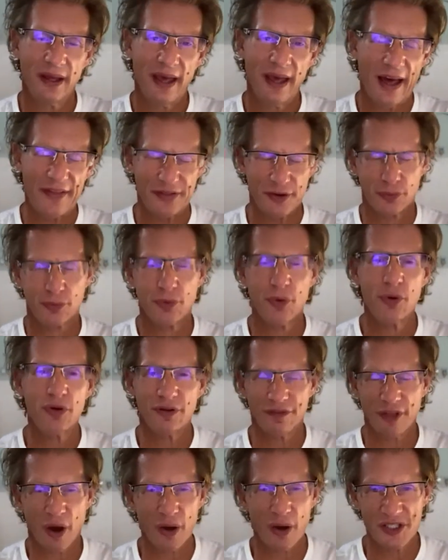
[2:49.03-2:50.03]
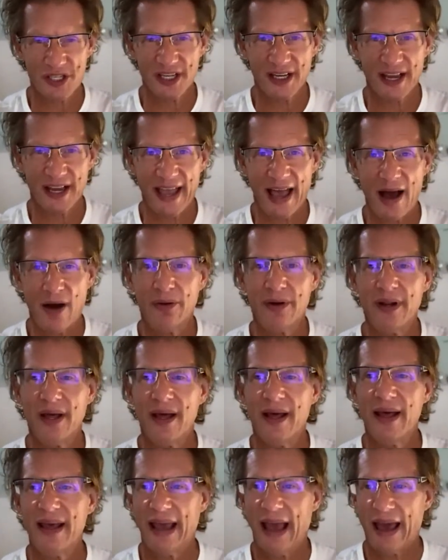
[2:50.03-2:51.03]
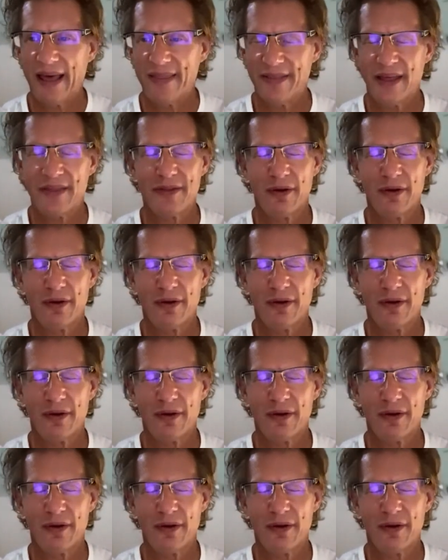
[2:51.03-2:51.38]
at the root of the hosting account. And then